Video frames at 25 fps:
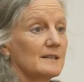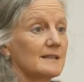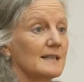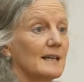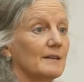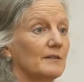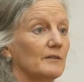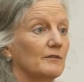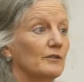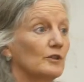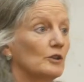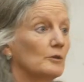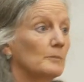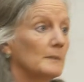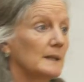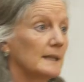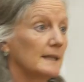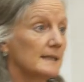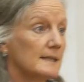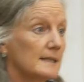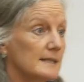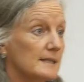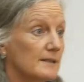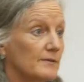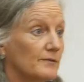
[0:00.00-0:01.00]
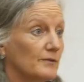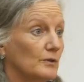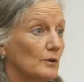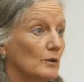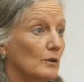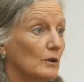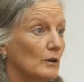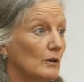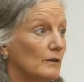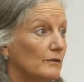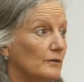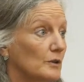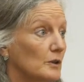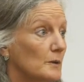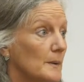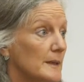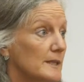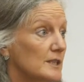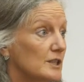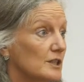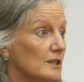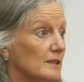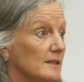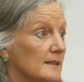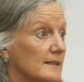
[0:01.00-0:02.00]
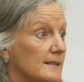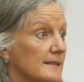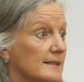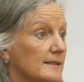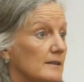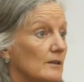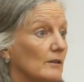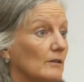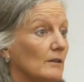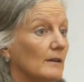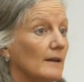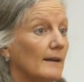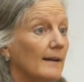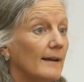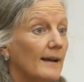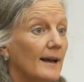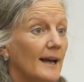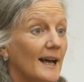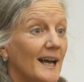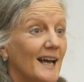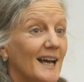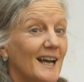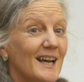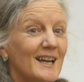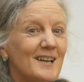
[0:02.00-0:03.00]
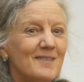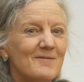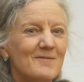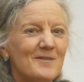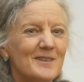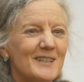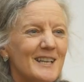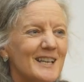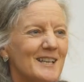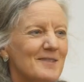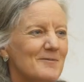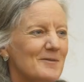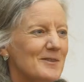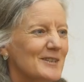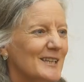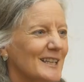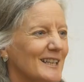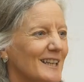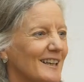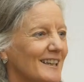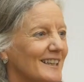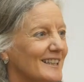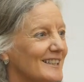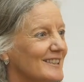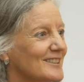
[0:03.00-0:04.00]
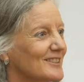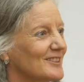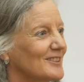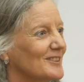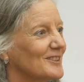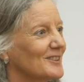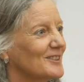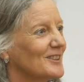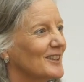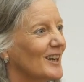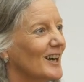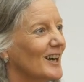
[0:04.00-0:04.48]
just have a few minutes for questions. So would anybody like to